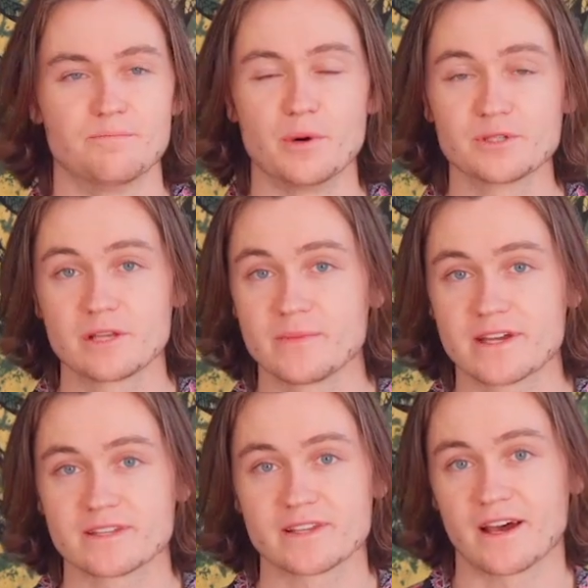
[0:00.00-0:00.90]
mostly
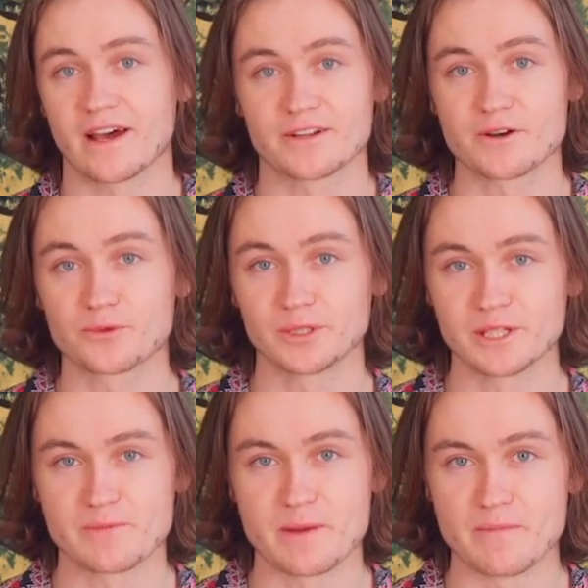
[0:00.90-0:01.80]
because I don't really
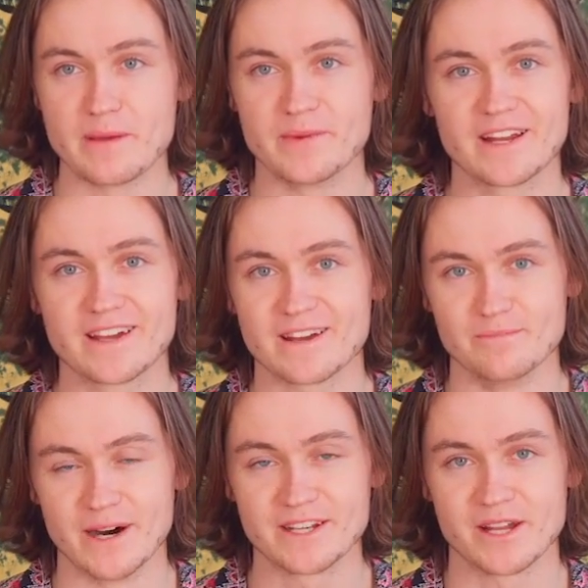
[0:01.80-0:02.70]
spend my money on
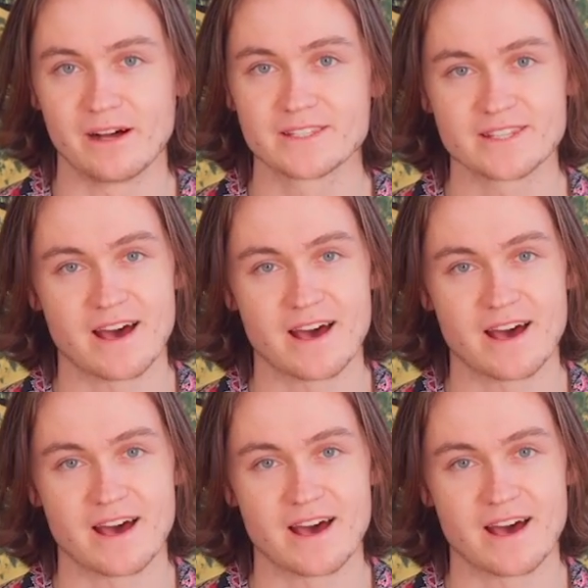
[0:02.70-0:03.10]
much else.